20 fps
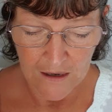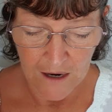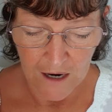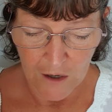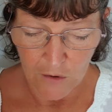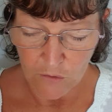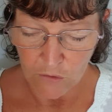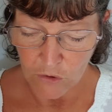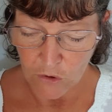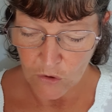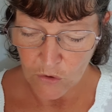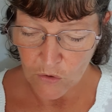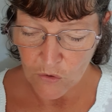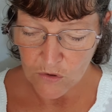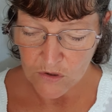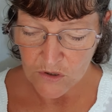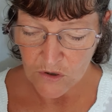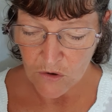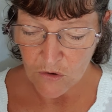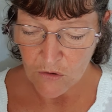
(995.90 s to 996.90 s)
I will
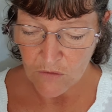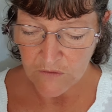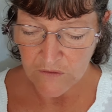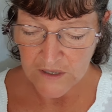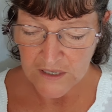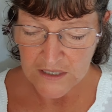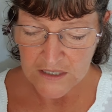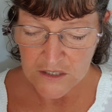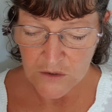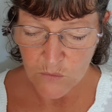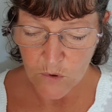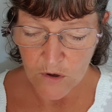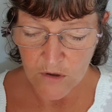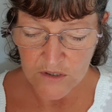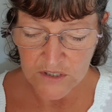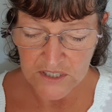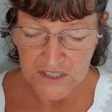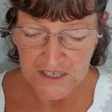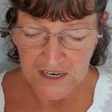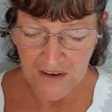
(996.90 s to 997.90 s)
cause all things to
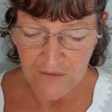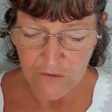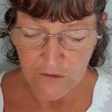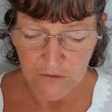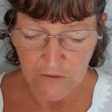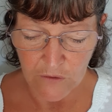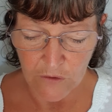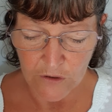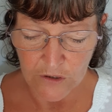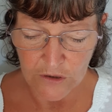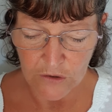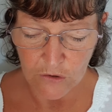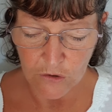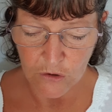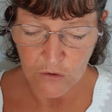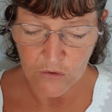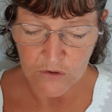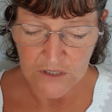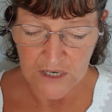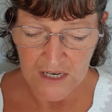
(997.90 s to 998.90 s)
work together for your
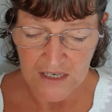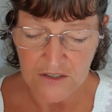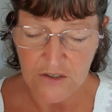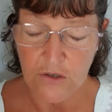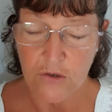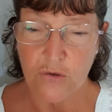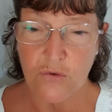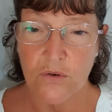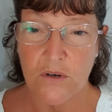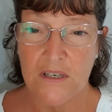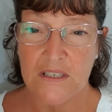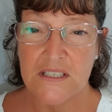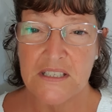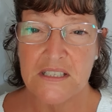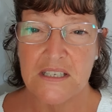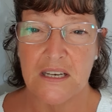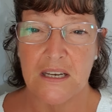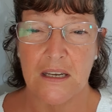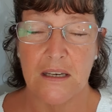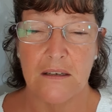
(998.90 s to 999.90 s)
good as you
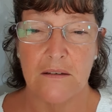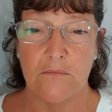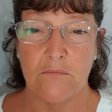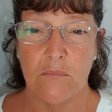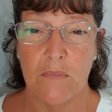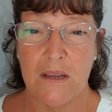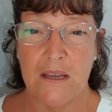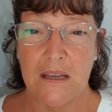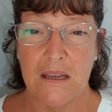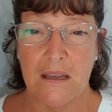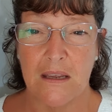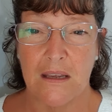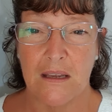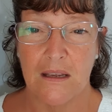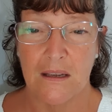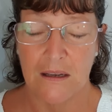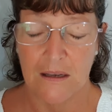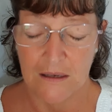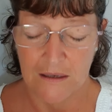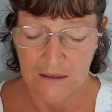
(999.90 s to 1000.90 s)
trust in me.
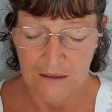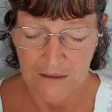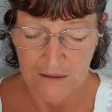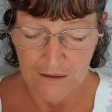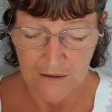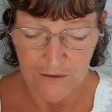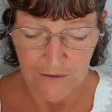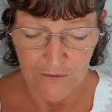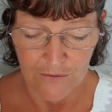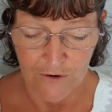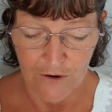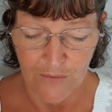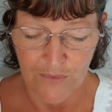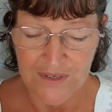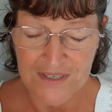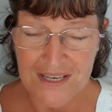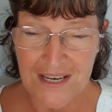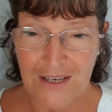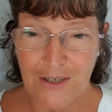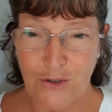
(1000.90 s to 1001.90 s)

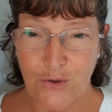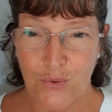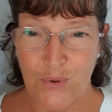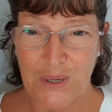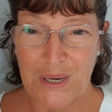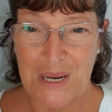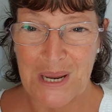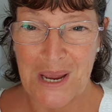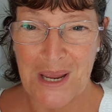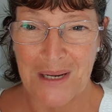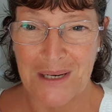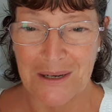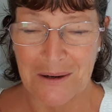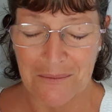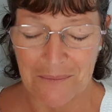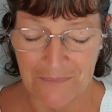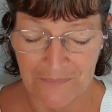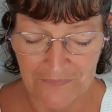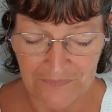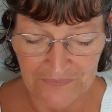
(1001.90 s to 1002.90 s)
Romans 8:28.
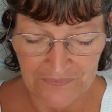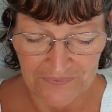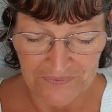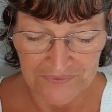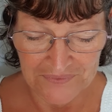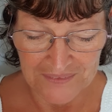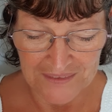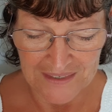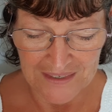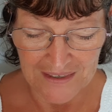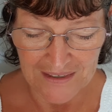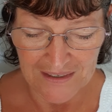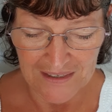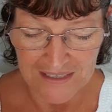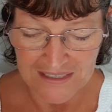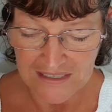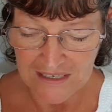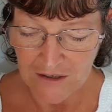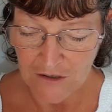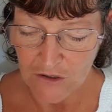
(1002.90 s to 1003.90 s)

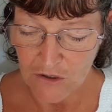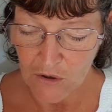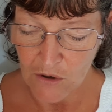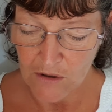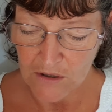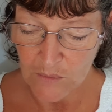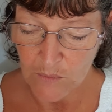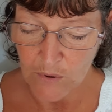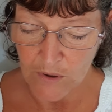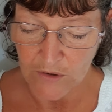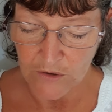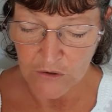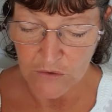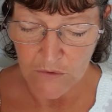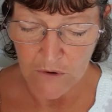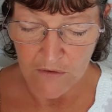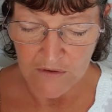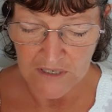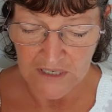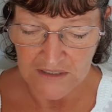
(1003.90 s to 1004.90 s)
Leaning not upon
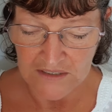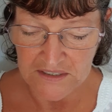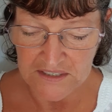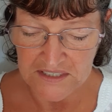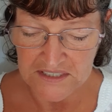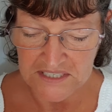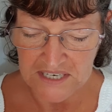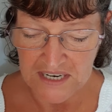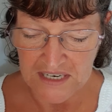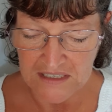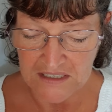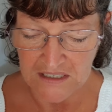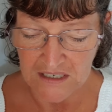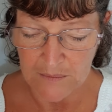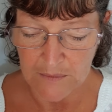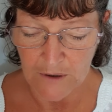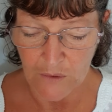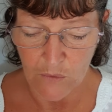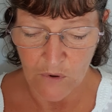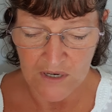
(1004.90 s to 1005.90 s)
your own understanding
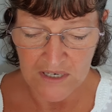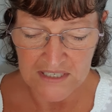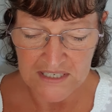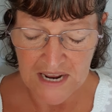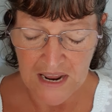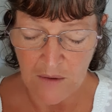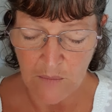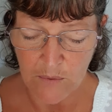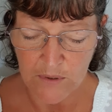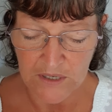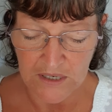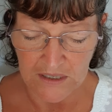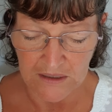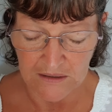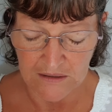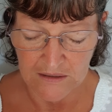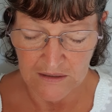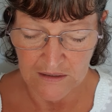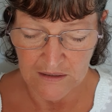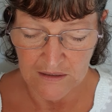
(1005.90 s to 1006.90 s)
about what is happening.